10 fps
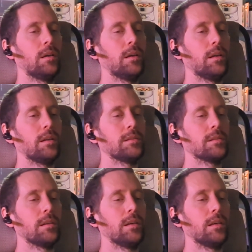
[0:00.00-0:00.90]
And it's
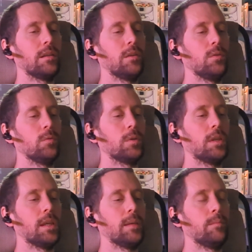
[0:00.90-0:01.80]
like you
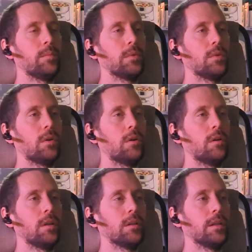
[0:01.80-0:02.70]
keep
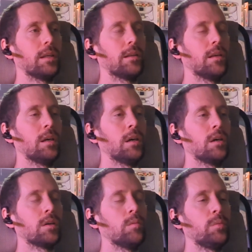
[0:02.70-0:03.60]
hurting. Like
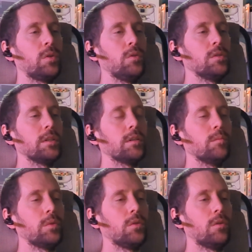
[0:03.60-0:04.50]
using
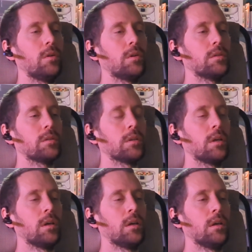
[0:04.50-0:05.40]
computers
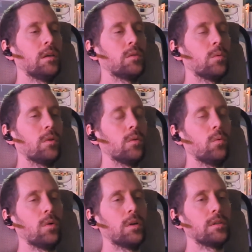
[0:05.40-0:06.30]
is one of the
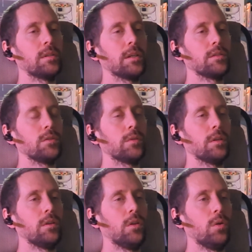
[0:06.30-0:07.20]
worst things you
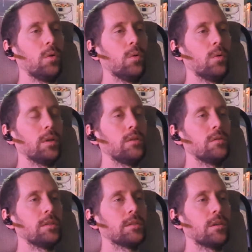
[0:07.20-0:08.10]
can do, and
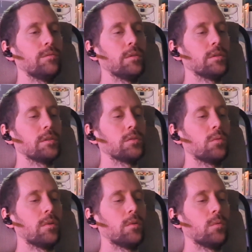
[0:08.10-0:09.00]
using cell phones is
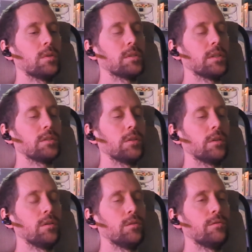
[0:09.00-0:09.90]
one of the worst things you
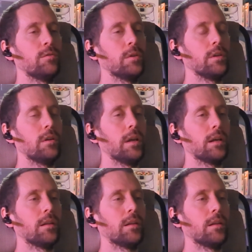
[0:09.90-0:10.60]
can do for your neck.